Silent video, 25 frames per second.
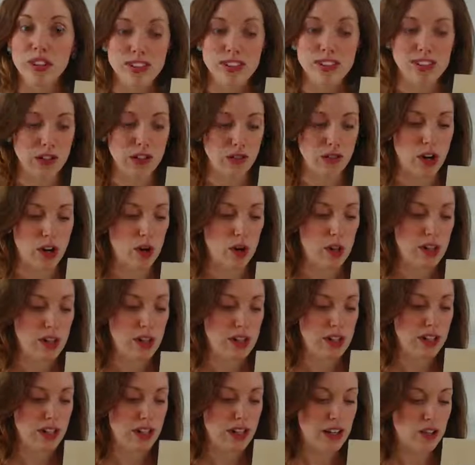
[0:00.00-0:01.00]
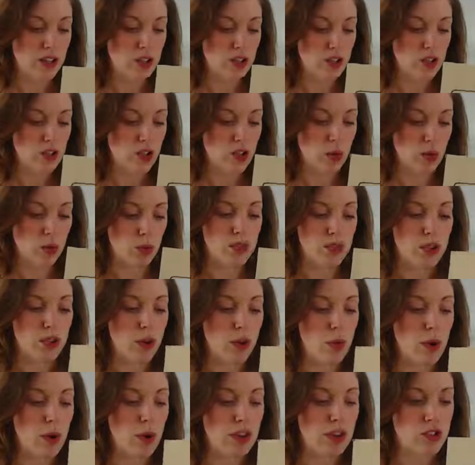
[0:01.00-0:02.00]
0. So
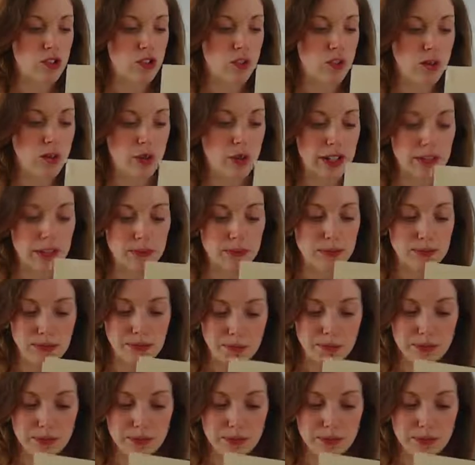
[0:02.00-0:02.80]
0, 1, 2, 3.